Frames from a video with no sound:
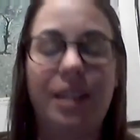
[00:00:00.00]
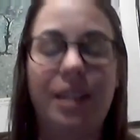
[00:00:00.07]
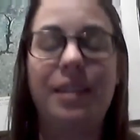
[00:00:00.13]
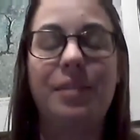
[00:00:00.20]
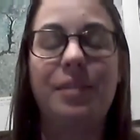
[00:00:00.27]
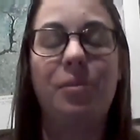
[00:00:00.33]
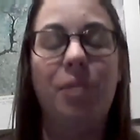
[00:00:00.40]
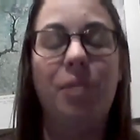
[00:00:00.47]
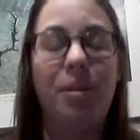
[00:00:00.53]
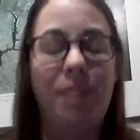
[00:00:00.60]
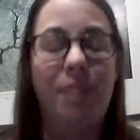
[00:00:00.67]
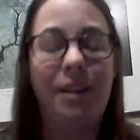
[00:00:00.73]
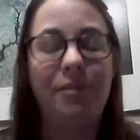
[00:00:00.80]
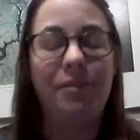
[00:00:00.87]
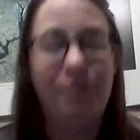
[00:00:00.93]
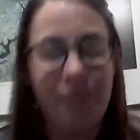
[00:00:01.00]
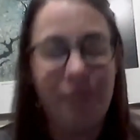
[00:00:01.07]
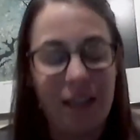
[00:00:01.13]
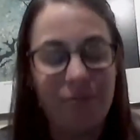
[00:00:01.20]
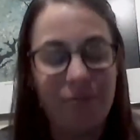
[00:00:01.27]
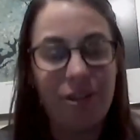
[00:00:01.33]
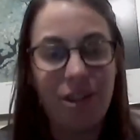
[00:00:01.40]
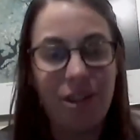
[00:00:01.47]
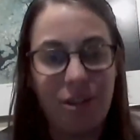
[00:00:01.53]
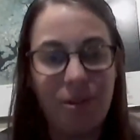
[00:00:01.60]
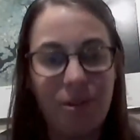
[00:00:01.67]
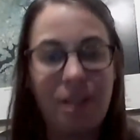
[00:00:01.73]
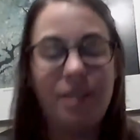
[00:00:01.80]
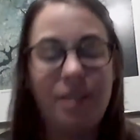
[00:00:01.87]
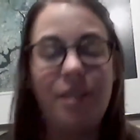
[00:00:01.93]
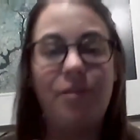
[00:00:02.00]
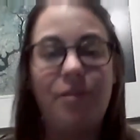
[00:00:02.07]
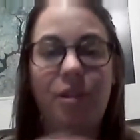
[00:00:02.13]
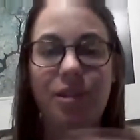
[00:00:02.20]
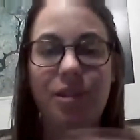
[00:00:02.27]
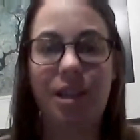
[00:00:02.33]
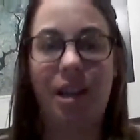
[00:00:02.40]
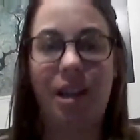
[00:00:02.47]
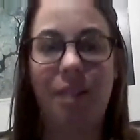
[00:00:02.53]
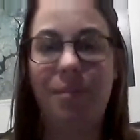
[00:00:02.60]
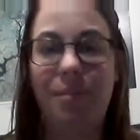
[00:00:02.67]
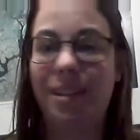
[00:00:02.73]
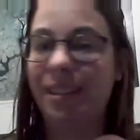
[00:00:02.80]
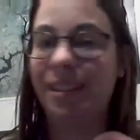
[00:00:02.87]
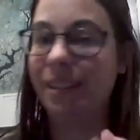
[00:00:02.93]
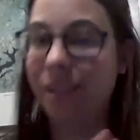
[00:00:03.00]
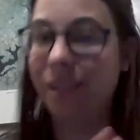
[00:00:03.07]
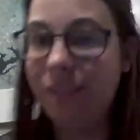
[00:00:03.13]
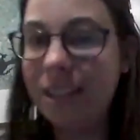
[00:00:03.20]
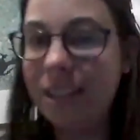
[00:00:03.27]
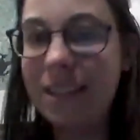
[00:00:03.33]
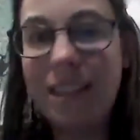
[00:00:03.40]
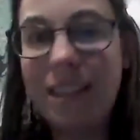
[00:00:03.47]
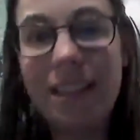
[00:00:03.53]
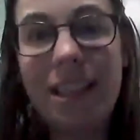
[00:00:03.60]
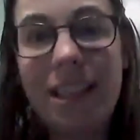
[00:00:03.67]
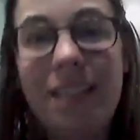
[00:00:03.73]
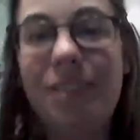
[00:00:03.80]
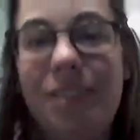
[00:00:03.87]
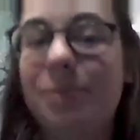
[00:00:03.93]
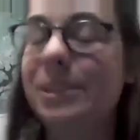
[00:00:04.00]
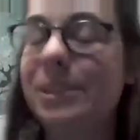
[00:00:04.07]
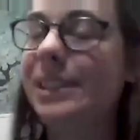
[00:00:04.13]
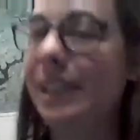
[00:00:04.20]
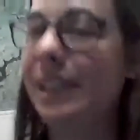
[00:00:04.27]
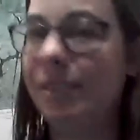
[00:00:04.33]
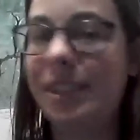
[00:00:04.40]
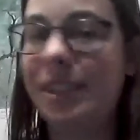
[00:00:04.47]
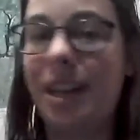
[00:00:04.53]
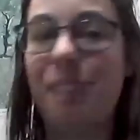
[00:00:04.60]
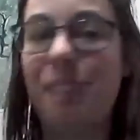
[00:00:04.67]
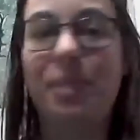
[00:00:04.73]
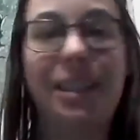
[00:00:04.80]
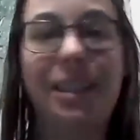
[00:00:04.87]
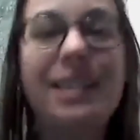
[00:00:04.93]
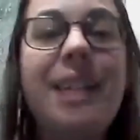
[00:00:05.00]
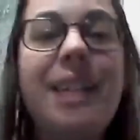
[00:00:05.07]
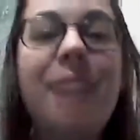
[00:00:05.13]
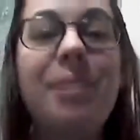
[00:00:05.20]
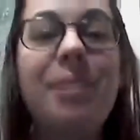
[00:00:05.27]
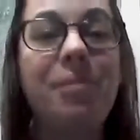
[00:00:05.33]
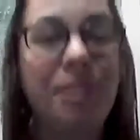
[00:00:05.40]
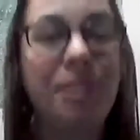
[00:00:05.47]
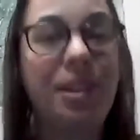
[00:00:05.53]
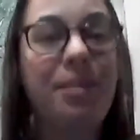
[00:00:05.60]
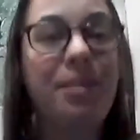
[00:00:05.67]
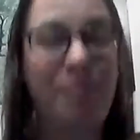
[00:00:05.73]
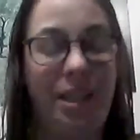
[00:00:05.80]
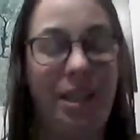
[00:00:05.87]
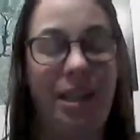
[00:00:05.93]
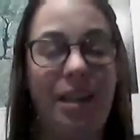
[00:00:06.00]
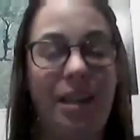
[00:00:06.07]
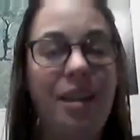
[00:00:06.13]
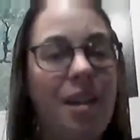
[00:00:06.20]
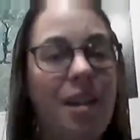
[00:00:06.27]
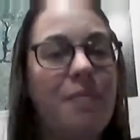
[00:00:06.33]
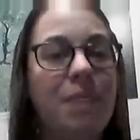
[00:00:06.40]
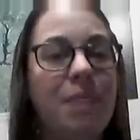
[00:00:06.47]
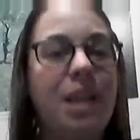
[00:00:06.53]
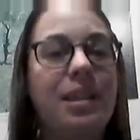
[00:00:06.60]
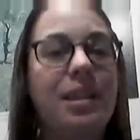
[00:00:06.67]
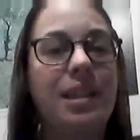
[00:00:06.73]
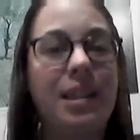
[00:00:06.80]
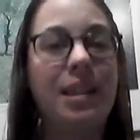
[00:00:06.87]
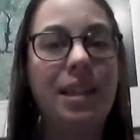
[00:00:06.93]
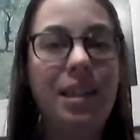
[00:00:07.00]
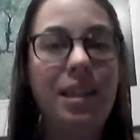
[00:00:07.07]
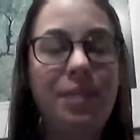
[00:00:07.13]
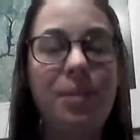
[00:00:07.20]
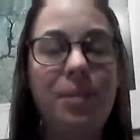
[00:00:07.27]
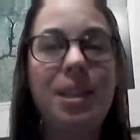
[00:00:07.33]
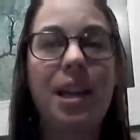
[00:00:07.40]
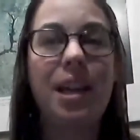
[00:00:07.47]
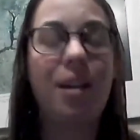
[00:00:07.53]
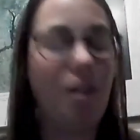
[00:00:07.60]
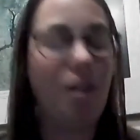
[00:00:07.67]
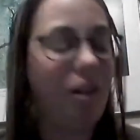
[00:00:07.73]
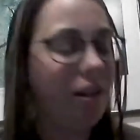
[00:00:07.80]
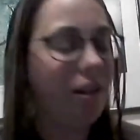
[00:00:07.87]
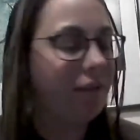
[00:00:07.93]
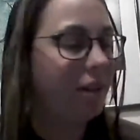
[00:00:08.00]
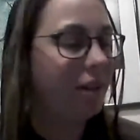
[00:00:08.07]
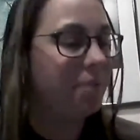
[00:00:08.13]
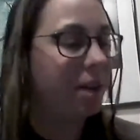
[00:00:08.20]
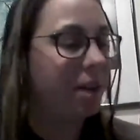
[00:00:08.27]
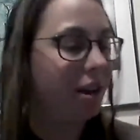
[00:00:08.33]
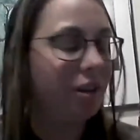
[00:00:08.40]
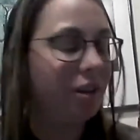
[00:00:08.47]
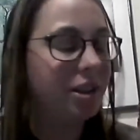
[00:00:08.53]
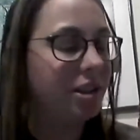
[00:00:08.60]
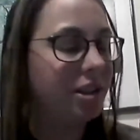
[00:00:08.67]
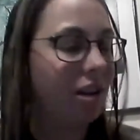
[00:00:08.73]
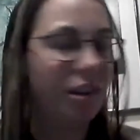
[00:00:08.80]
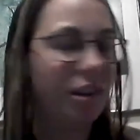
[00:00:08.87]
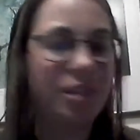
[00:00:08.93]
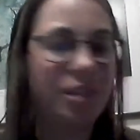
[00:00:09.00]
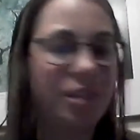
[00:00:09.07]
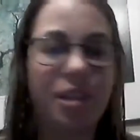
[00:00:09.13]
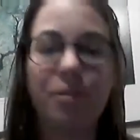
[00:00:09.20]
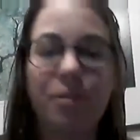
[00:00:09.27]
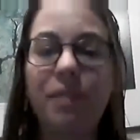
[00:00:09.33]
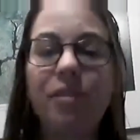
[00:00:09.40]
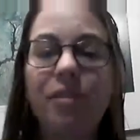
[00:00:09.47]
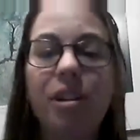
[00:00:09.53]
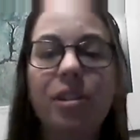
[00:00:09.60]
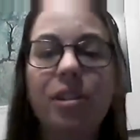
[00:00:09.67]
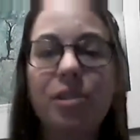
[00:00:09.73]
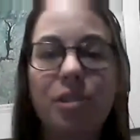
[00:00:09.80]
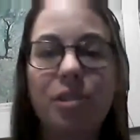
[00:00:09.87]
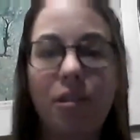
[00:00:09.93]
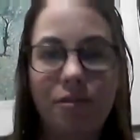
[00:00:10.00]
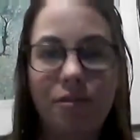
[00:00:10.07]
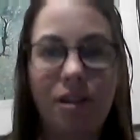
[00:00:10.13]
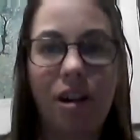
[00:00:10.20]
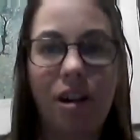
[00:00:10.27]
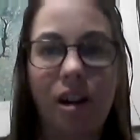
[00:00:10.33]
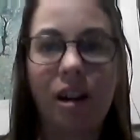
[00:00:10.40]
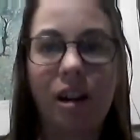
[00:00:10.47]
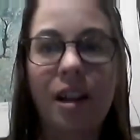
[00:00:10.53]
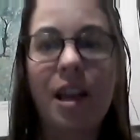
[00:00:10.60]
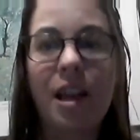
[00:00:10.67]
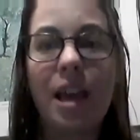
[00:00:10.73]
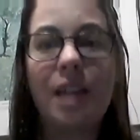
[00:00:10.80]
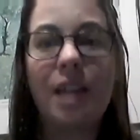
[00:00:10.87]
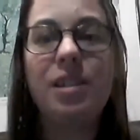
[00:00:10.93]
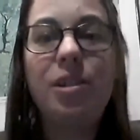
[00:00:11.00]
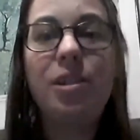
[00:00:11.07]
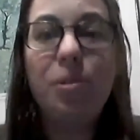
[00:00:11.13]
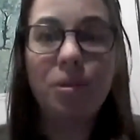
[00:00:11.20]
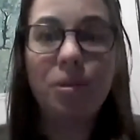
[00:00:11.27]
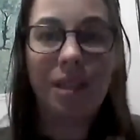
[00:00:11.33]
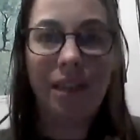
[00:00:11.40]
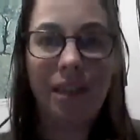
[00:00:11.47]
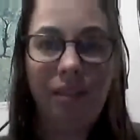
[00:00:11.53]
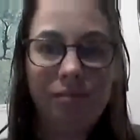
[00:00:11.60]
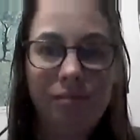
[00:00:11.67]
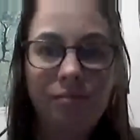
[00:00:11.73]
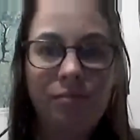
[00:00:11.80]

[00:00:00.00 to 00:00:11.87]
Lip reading: is one of my favorite units of all time, and I know I say that almost every time, but this time I really mean it, because in this we take all of our biology knowledge that we've learned so far and use it.